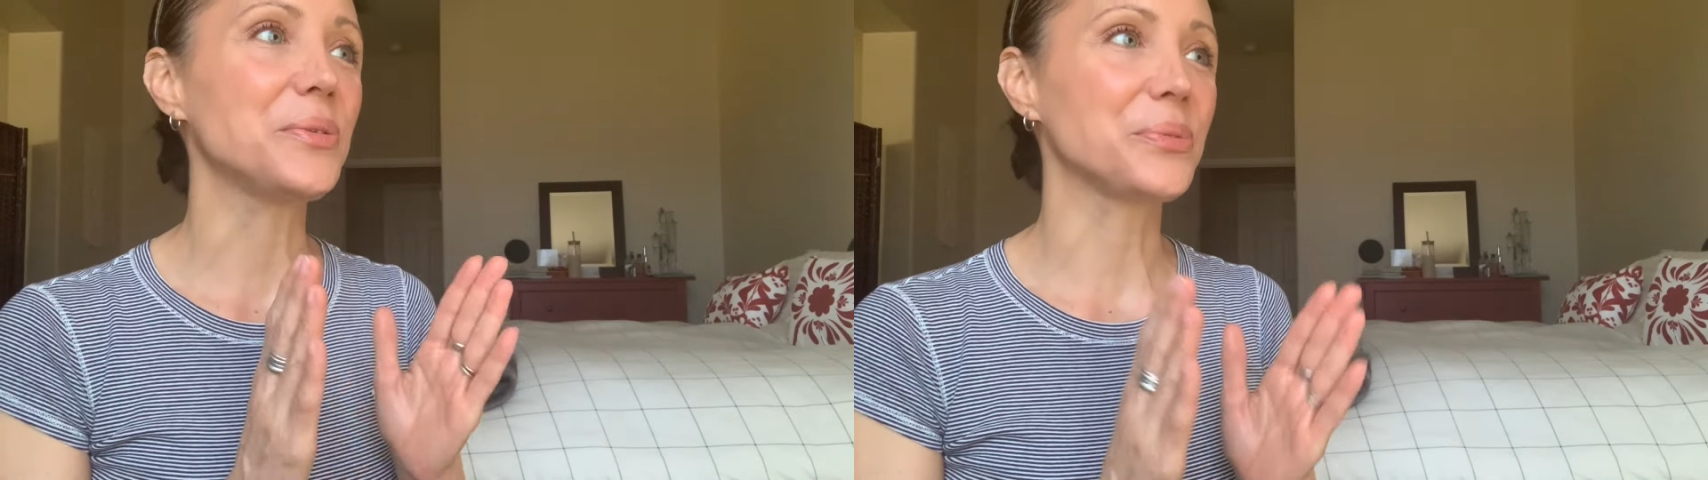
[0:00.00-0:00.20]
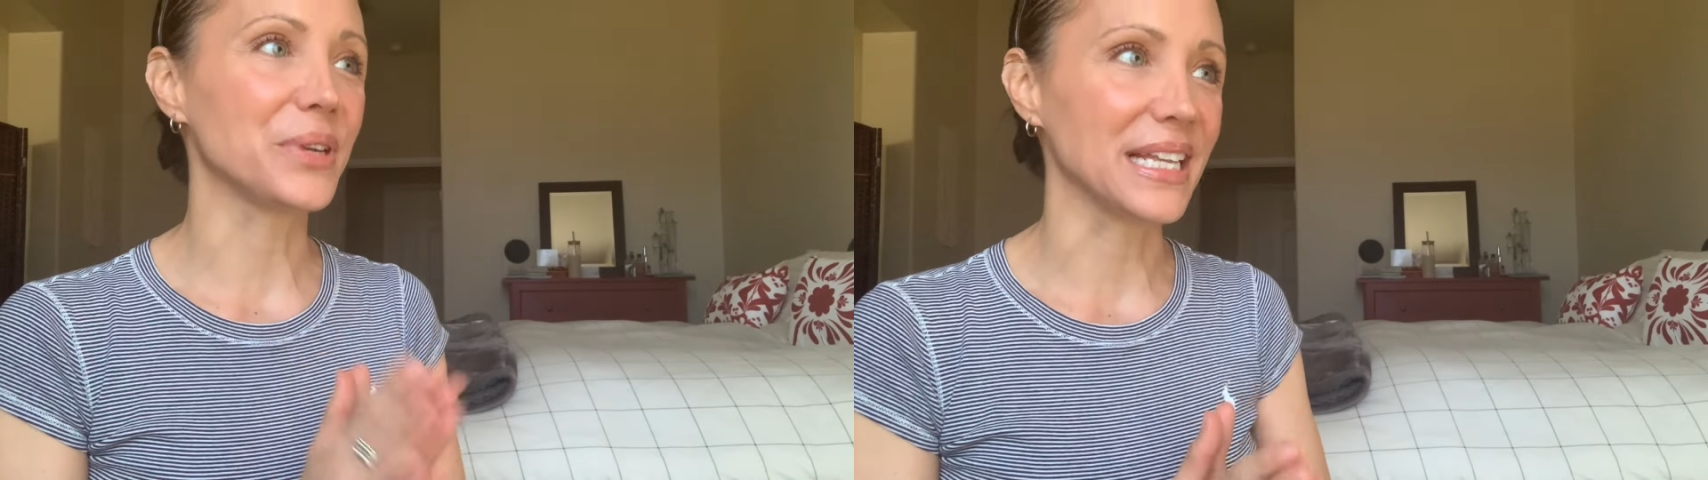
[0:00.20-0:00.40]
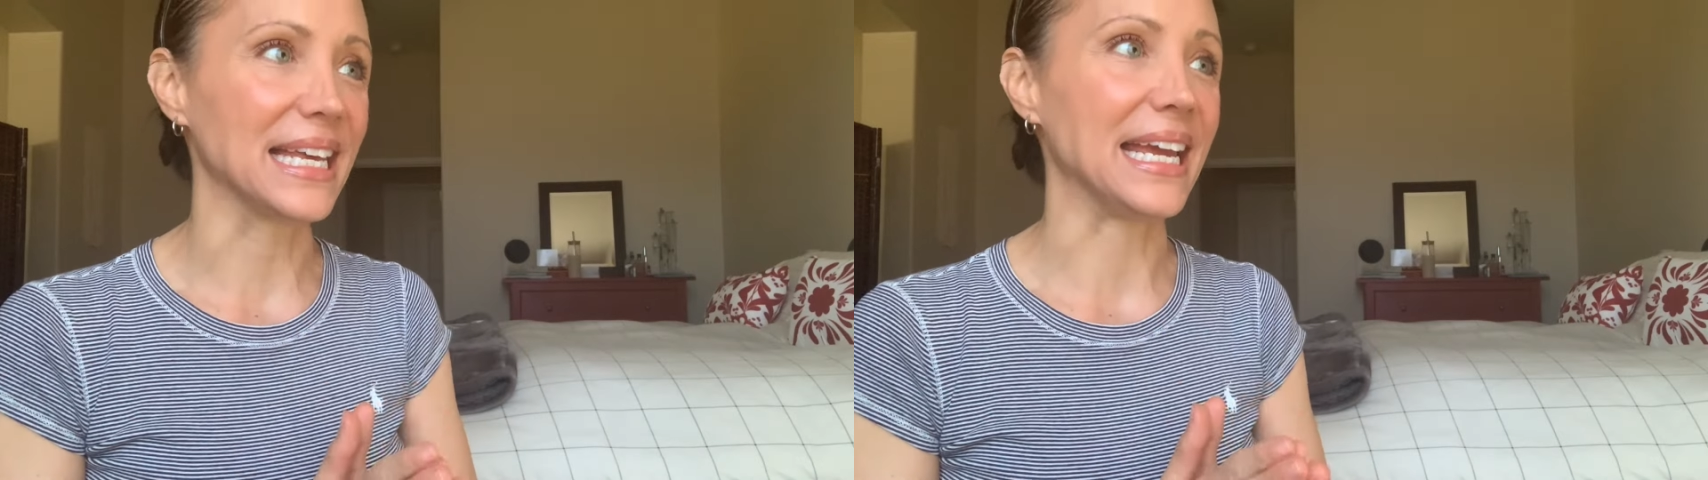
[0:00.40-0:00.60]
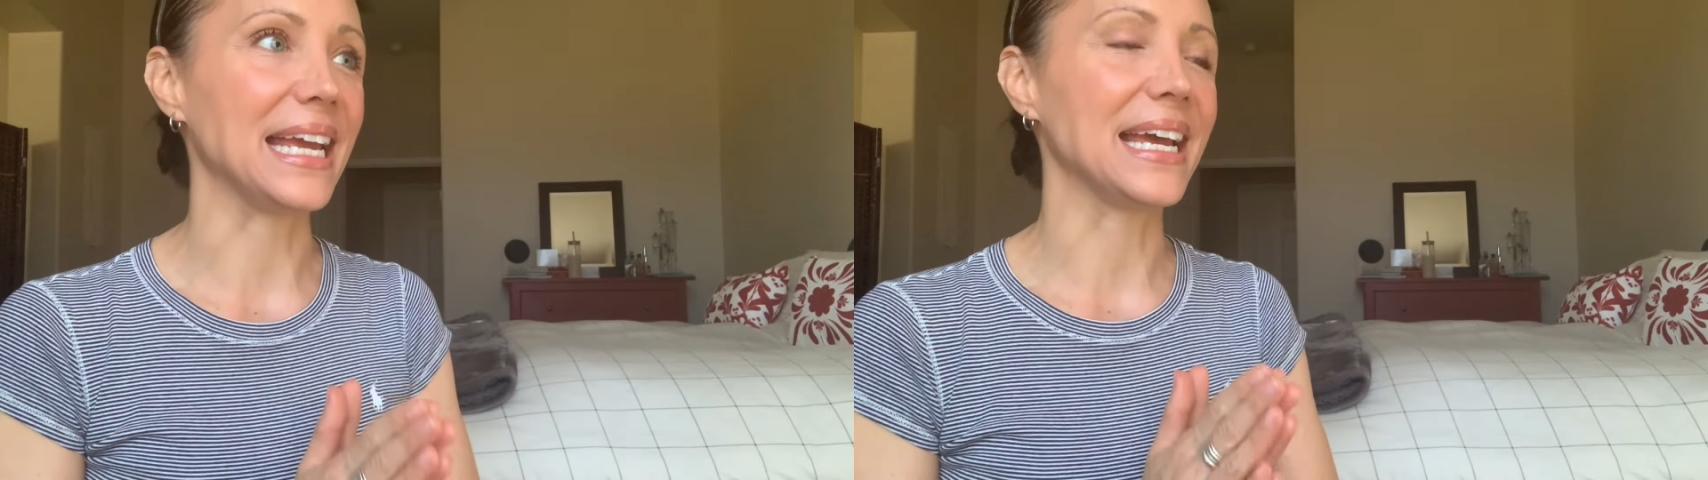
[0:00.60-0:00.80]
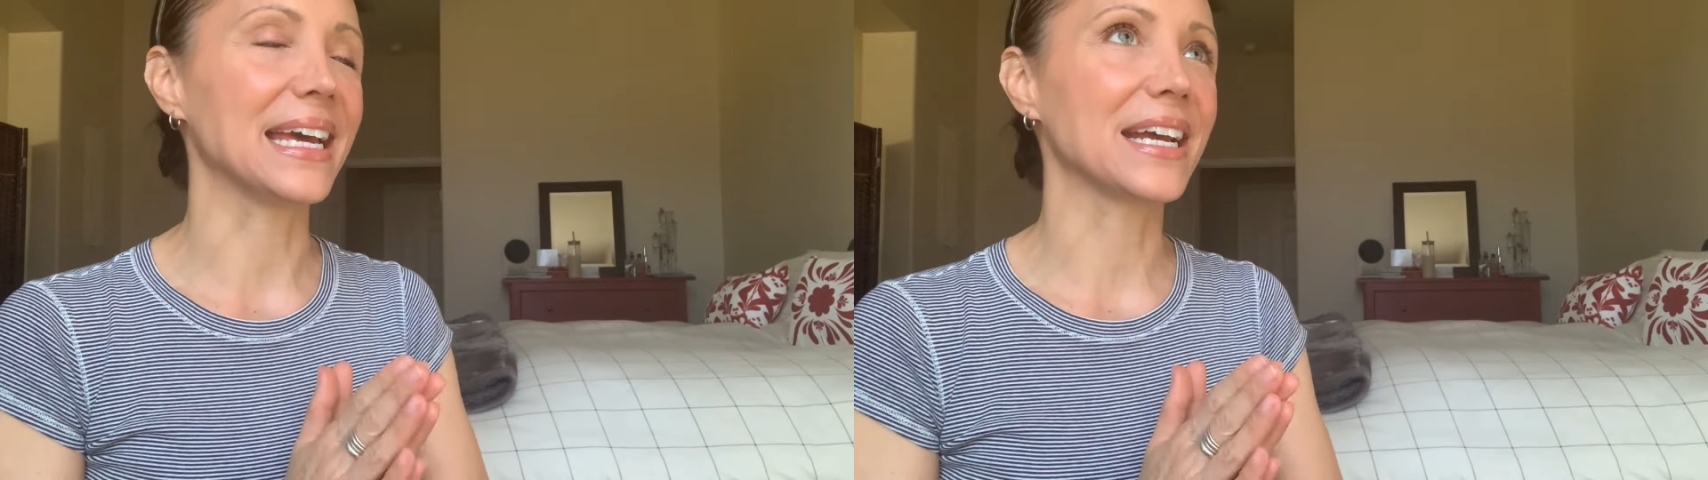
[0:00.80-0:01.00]

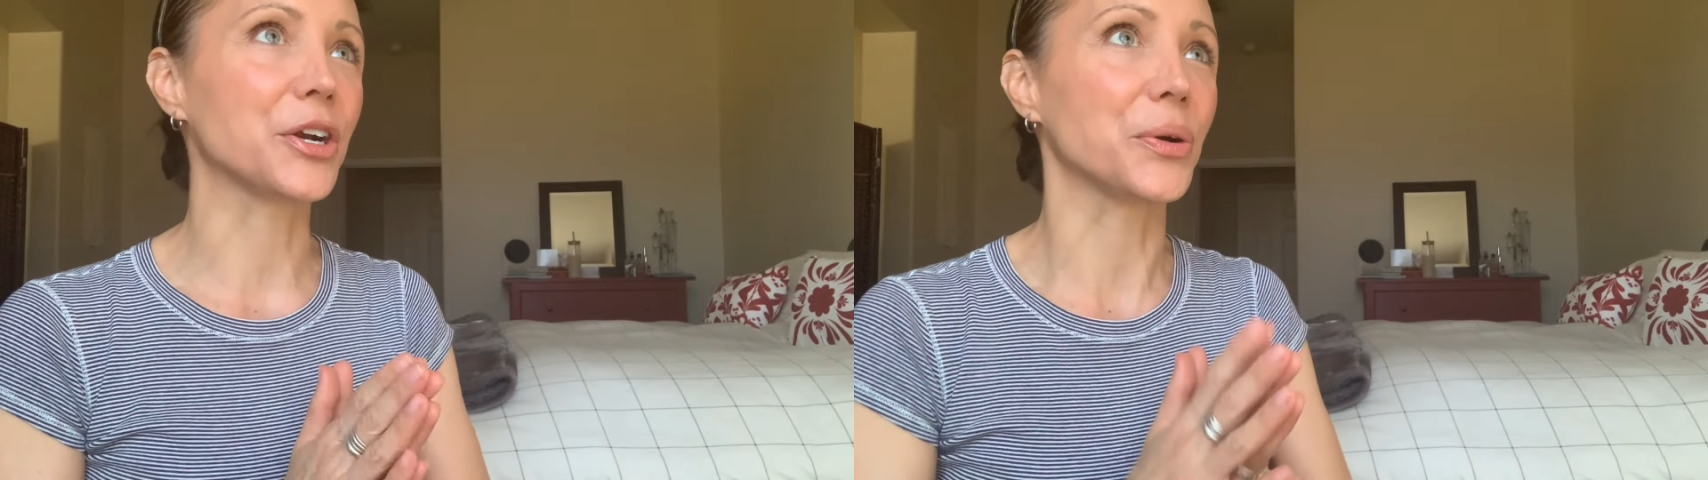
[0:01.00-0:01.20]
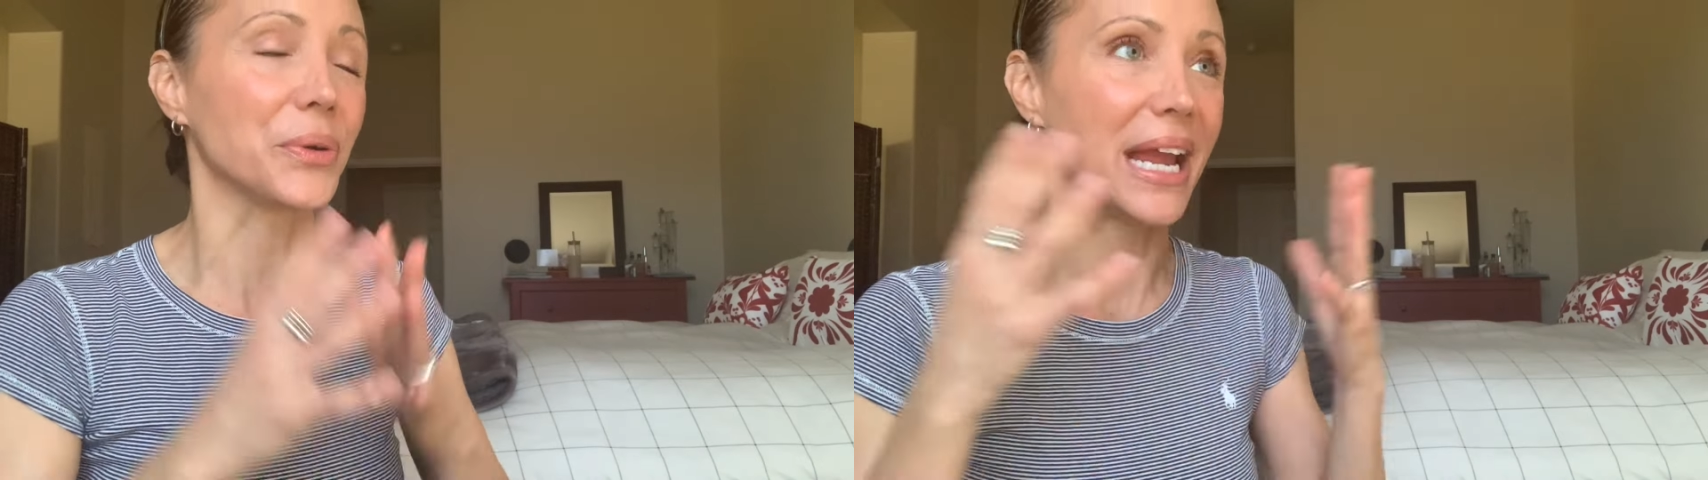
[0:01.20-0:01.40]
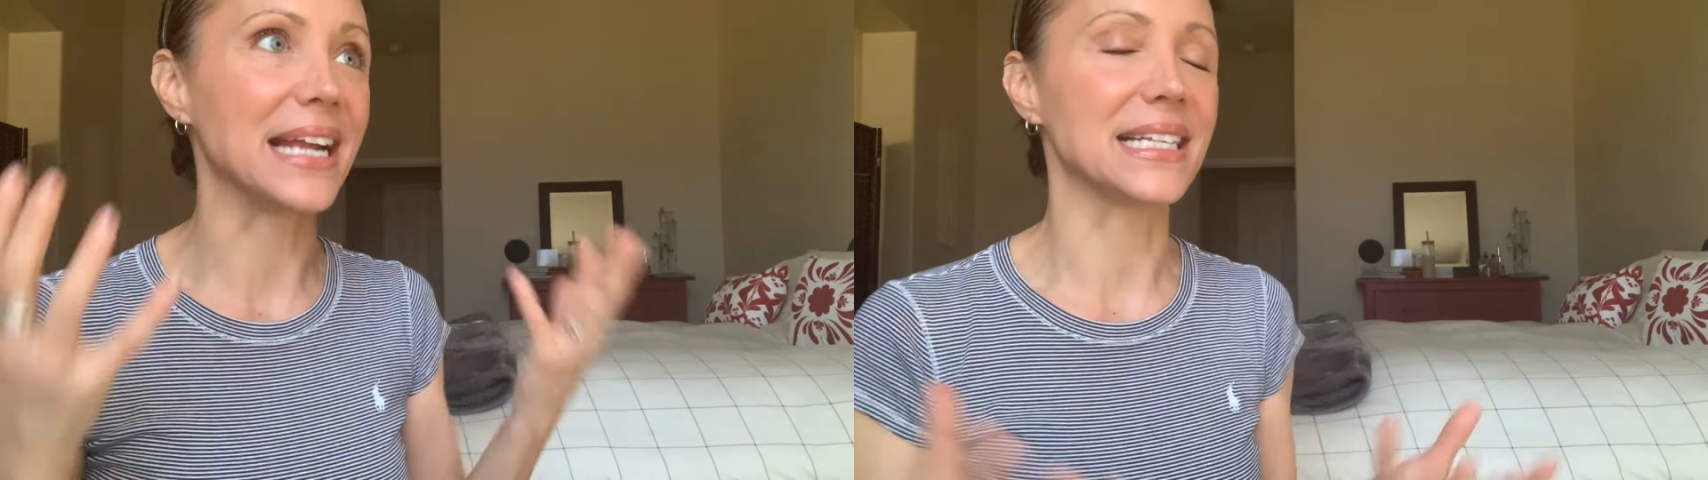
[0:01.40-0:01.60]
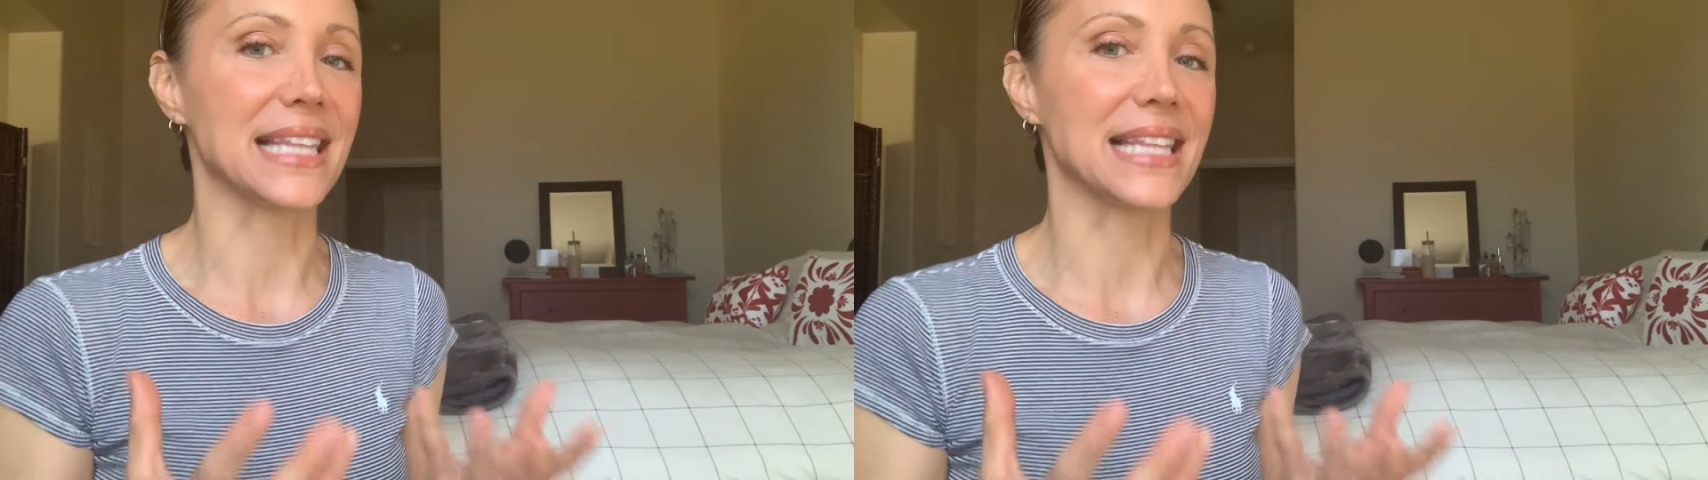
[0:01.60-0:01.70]
really creates